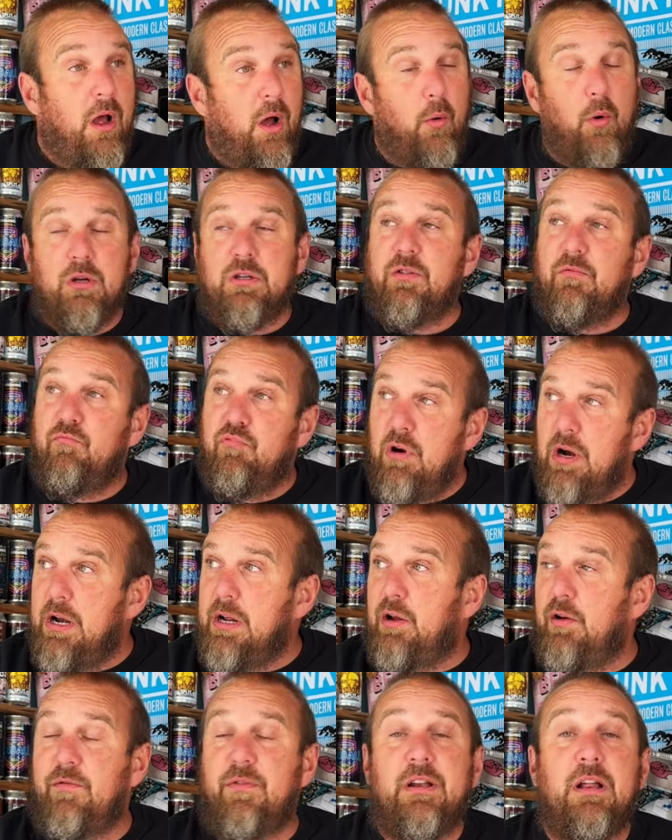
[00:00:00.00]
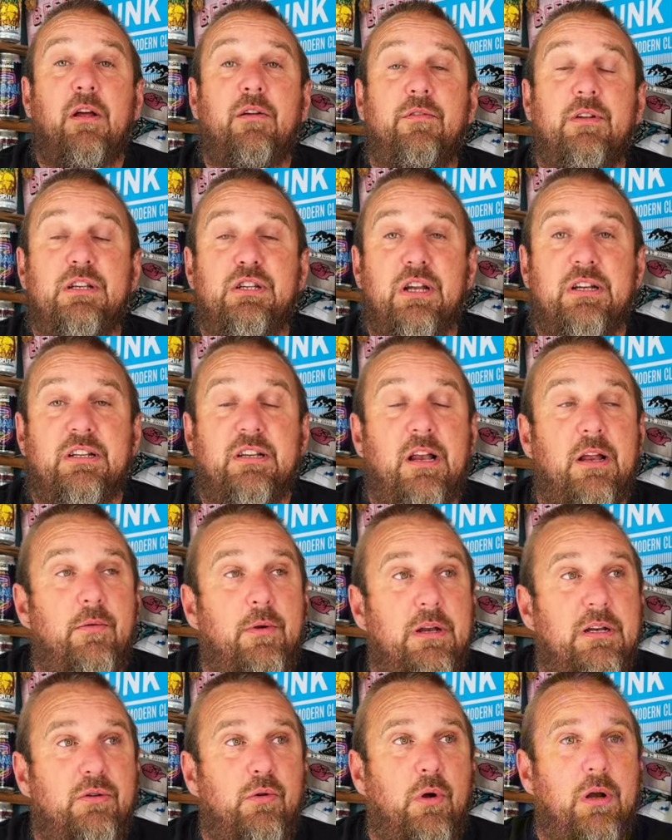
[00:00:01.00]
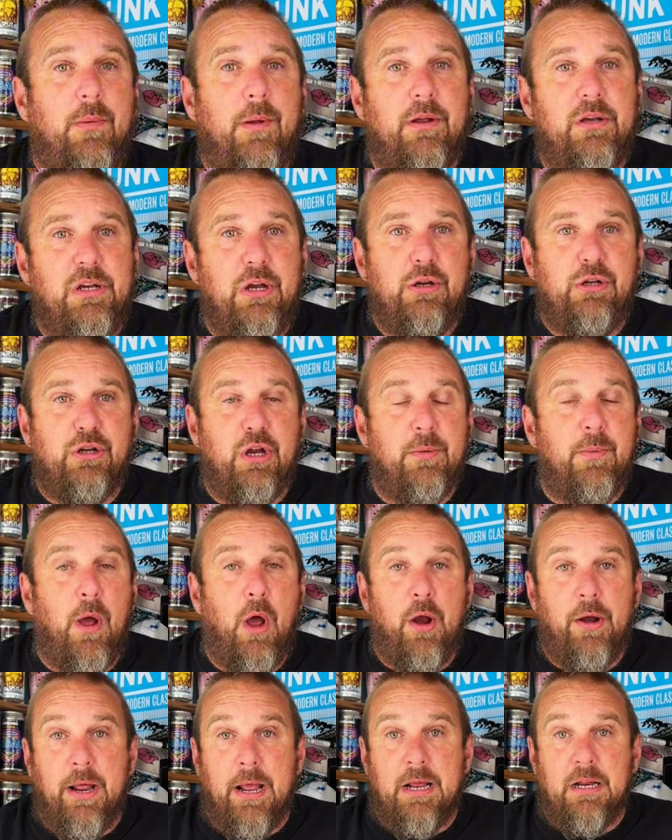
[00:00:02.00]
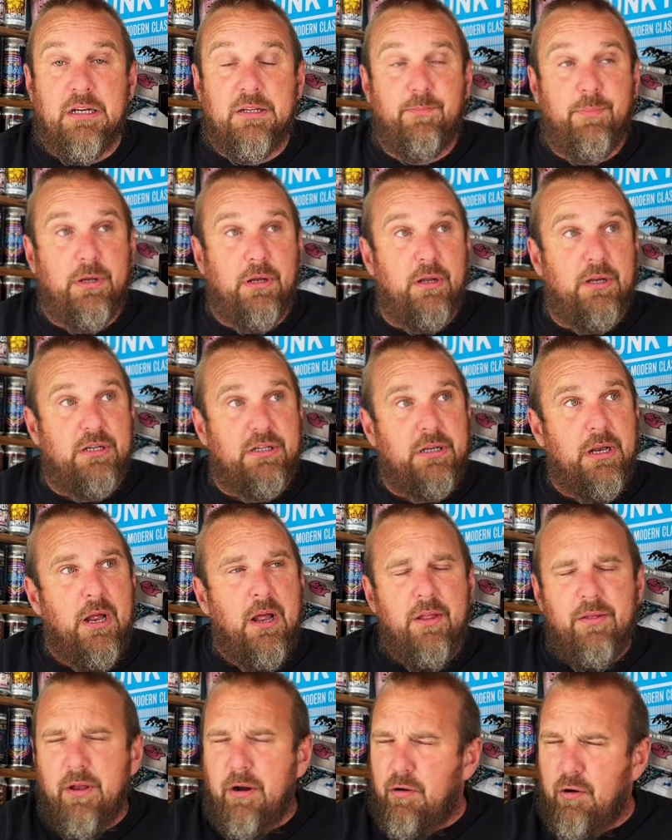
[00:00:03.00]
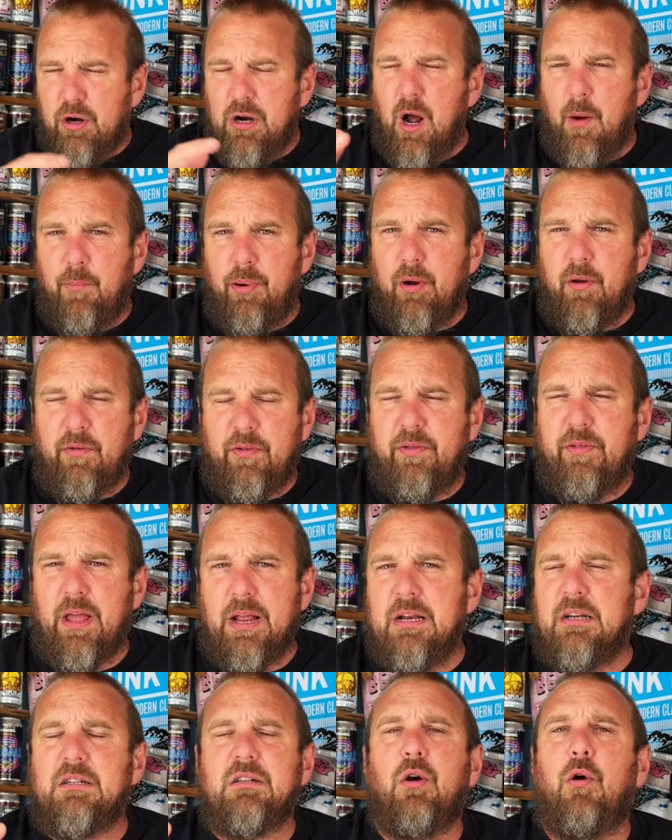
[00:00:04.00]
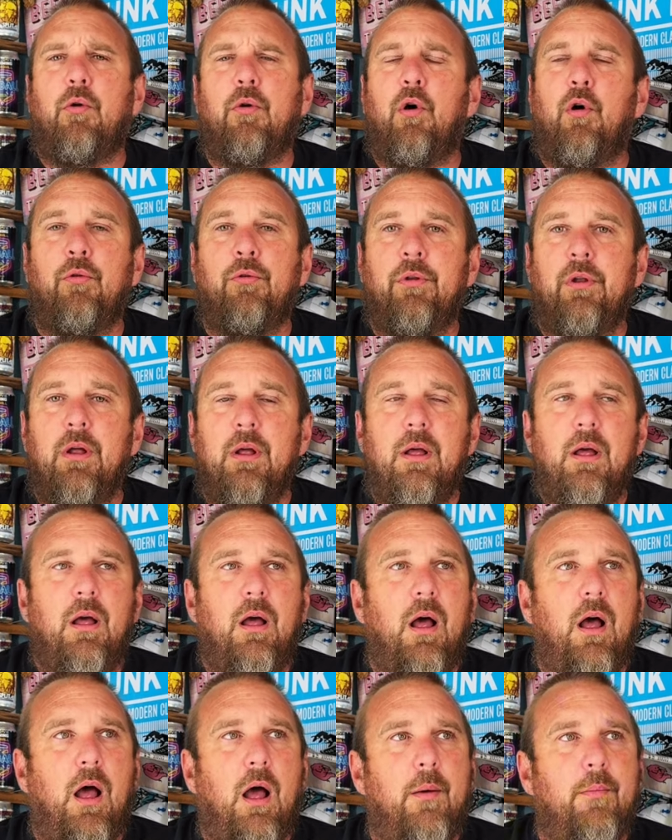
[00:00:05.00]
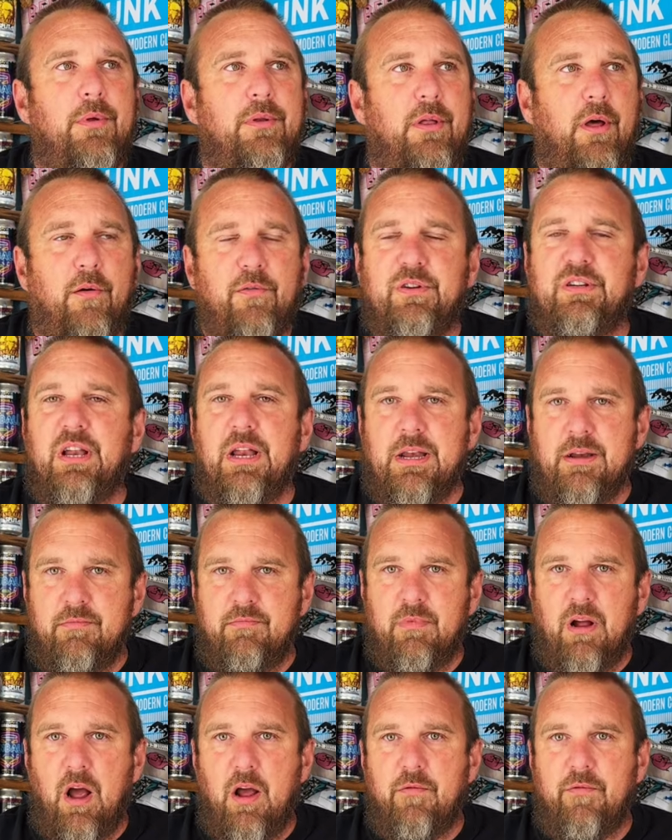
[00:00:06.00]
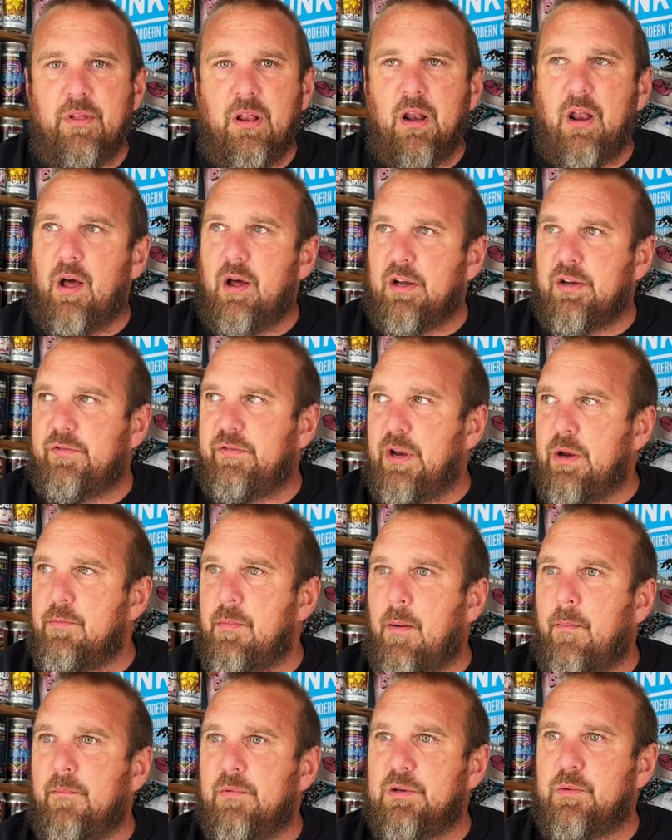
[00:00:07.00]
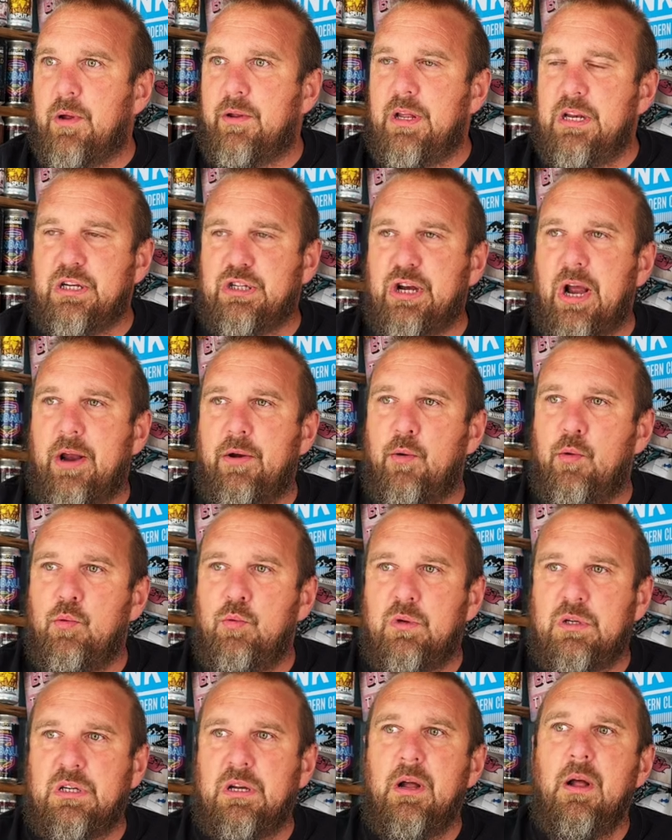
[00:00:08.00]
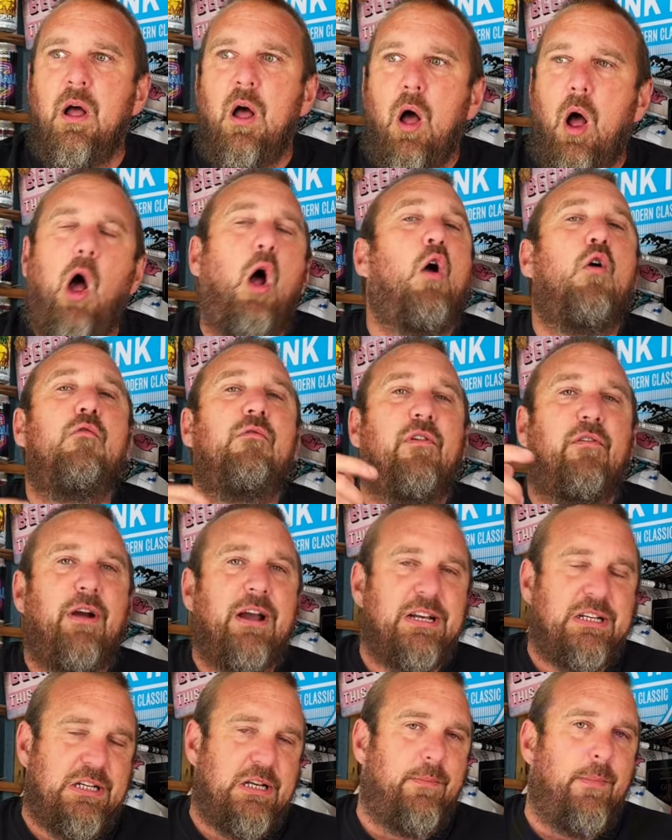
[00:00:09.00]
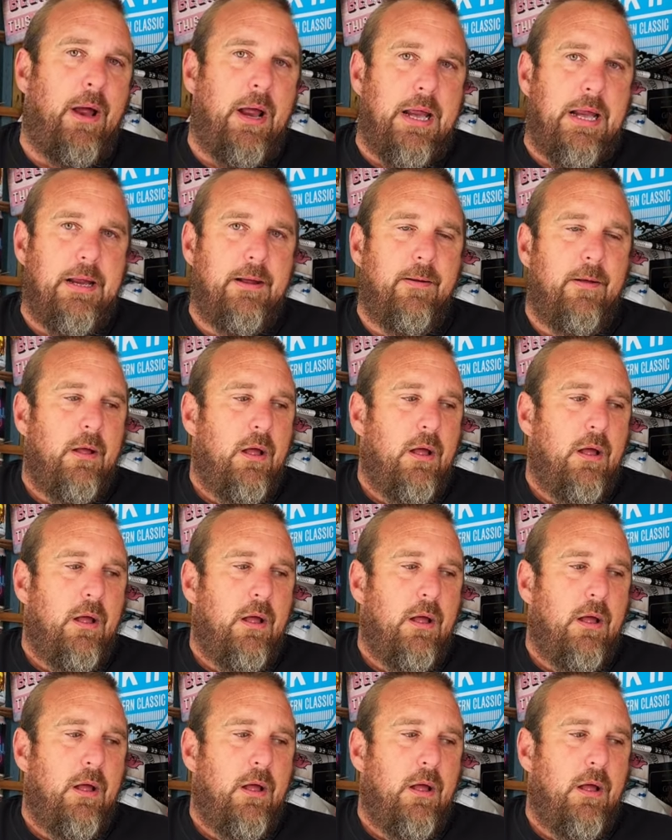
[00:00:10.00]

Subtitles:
I watched a really good video of his yesterday when he's talking about YouTube earnings, because there are a couple of things gone on that I've seen over the last few months where these channels overestimate